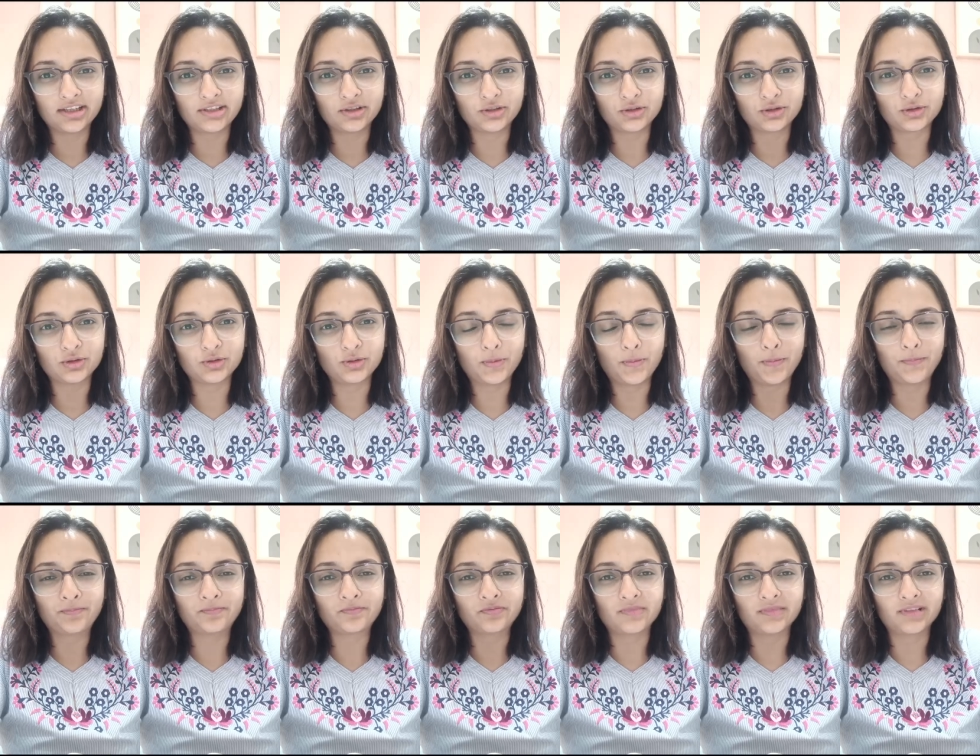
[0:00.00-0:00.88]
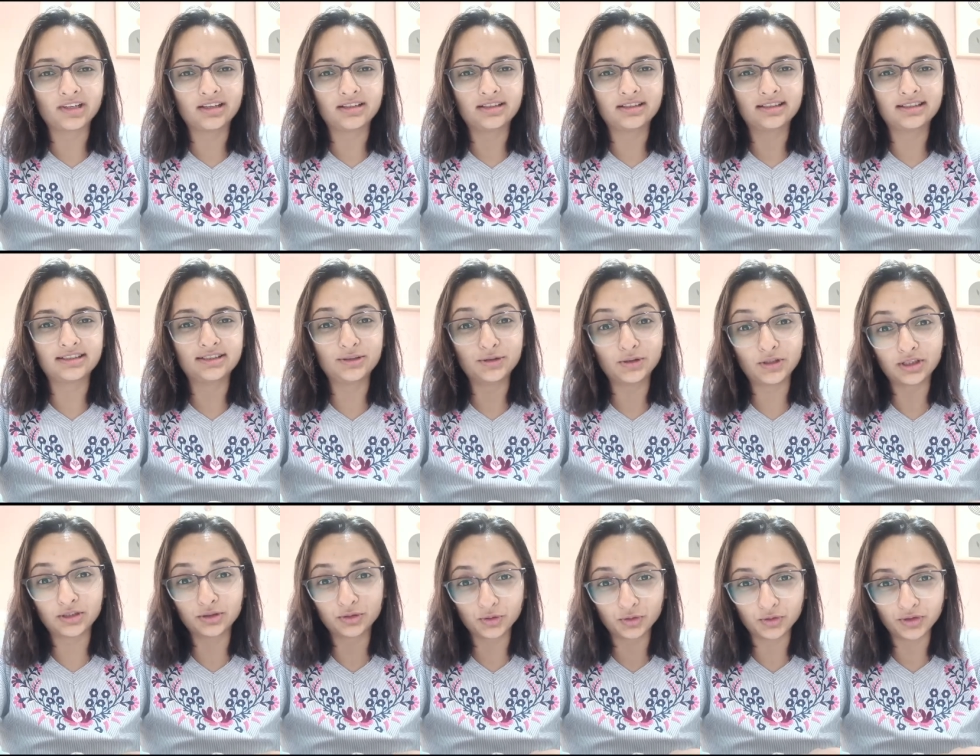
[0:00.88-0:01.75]
you
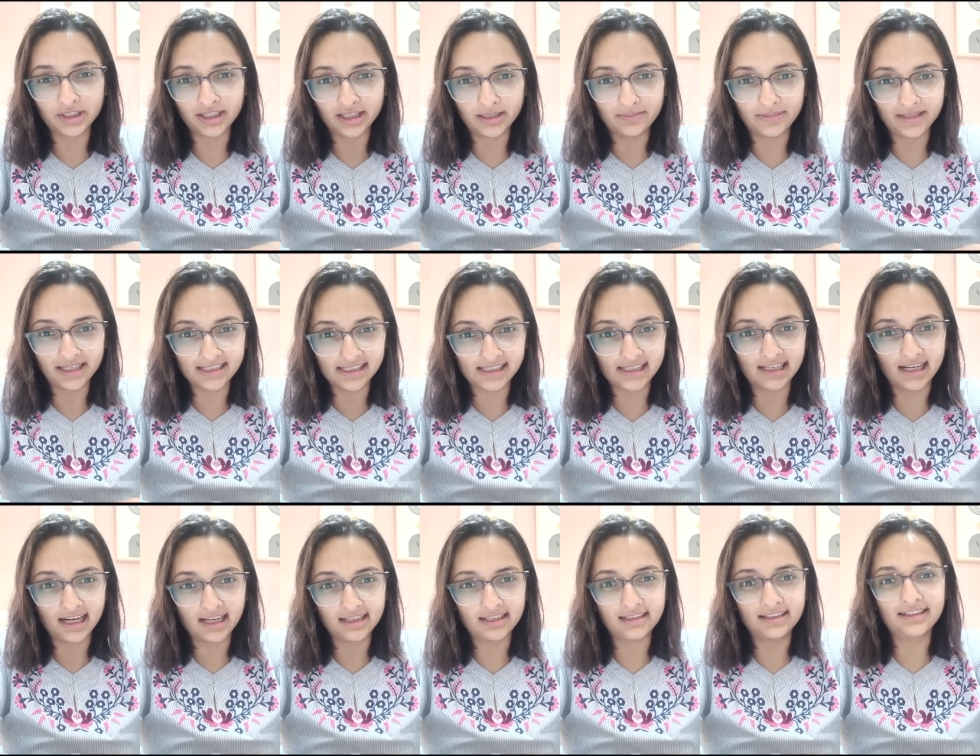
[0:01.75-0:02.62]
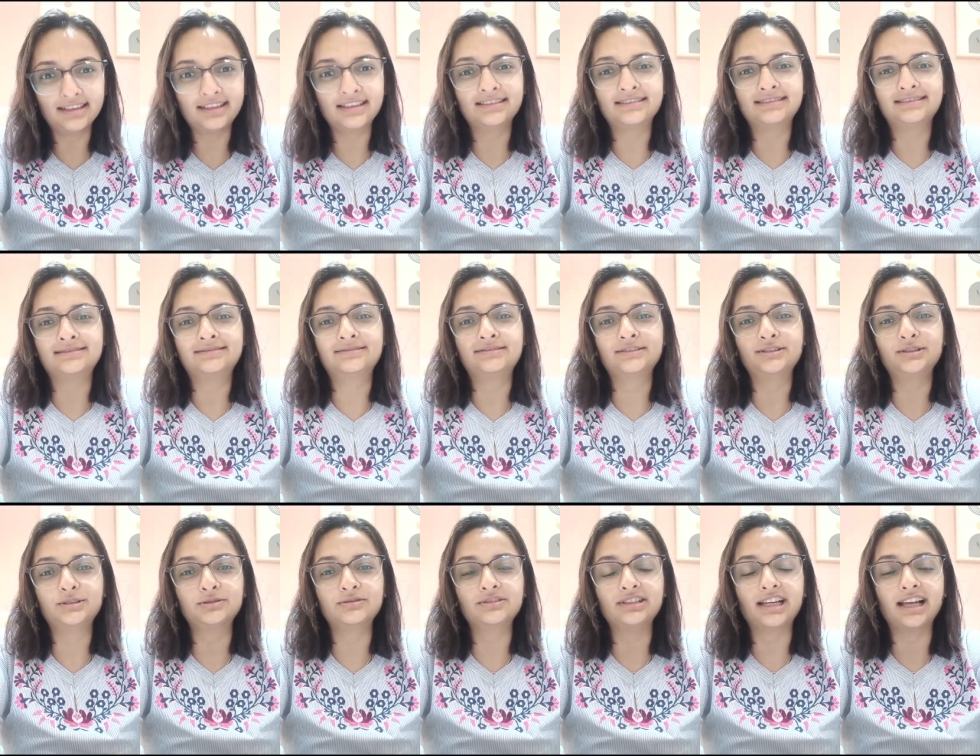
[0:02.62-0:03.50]
are growing up as an adult,
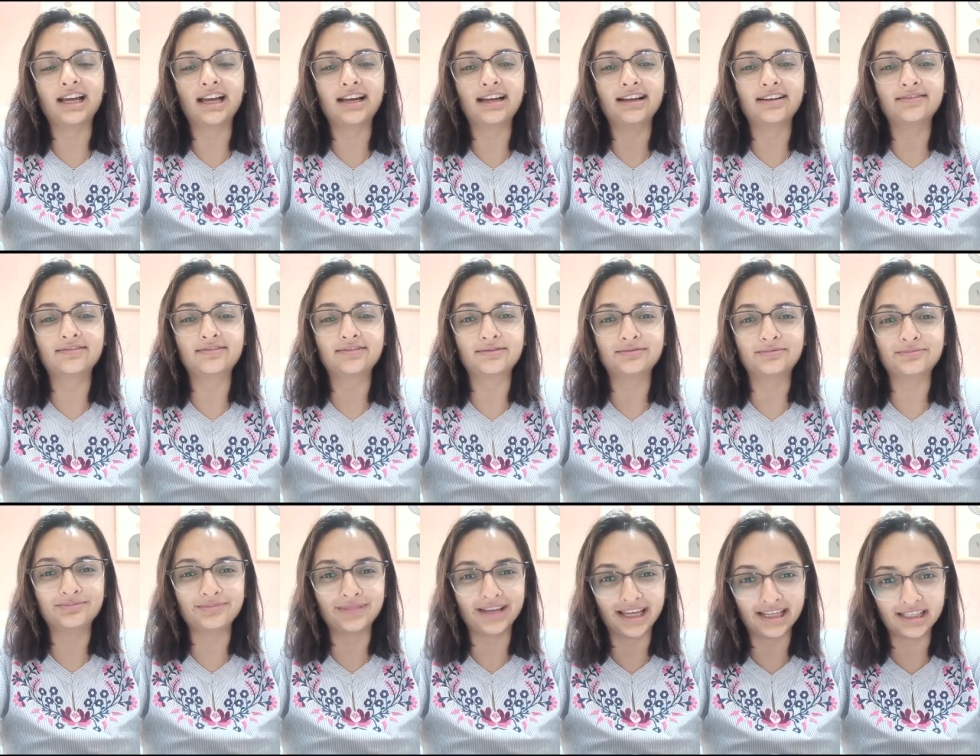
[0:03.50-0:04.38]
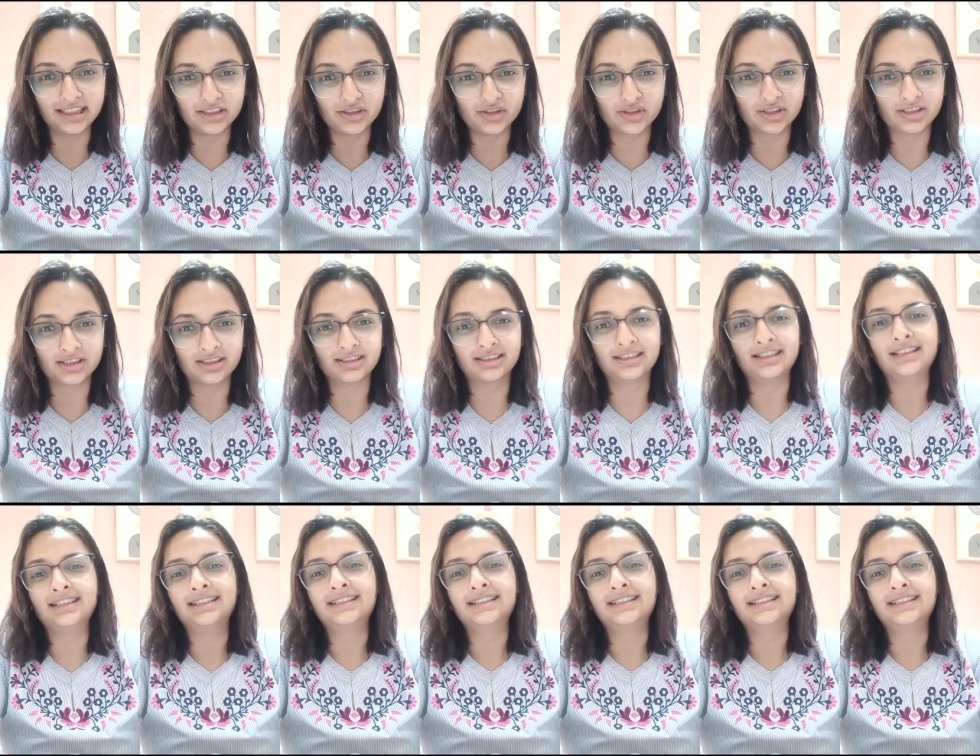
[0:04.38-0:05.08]
you will have marriage,